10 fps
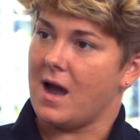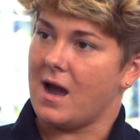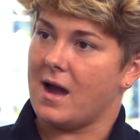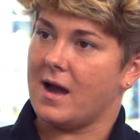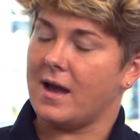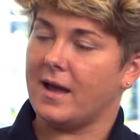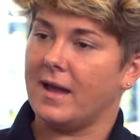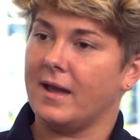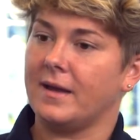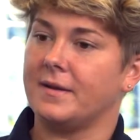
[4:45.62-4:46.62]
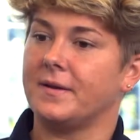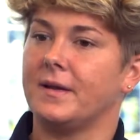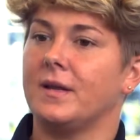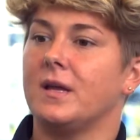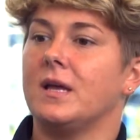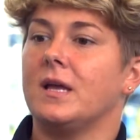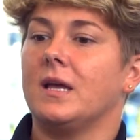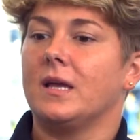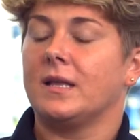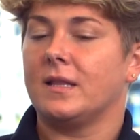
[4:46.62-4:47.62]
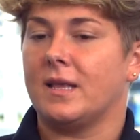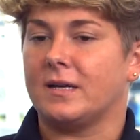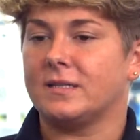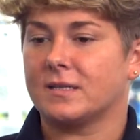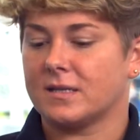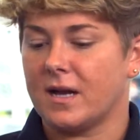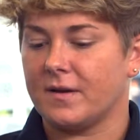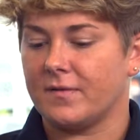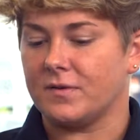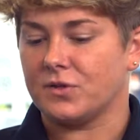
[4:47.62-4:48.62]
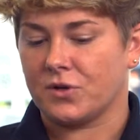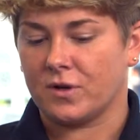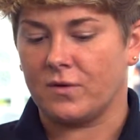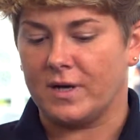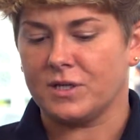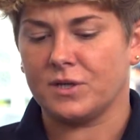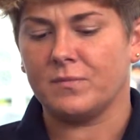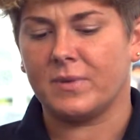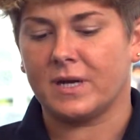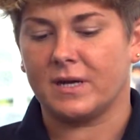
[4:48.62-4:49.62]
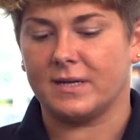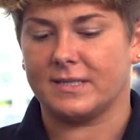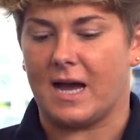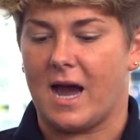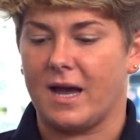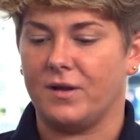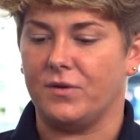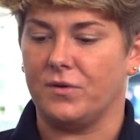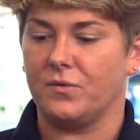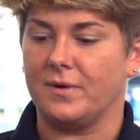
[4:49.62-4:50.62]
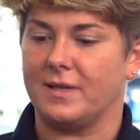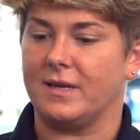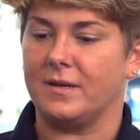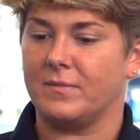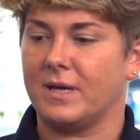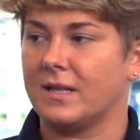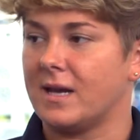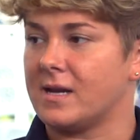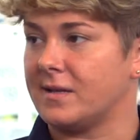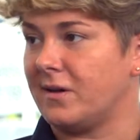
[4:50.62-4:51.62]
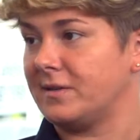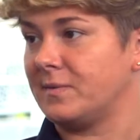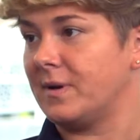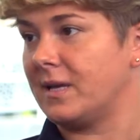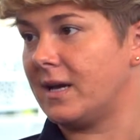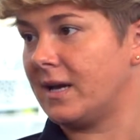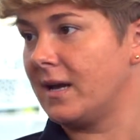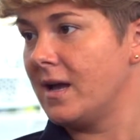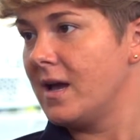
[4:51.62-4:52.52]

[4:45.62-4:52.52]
I that's kind of a trick question because I knew within me that I lost my leg,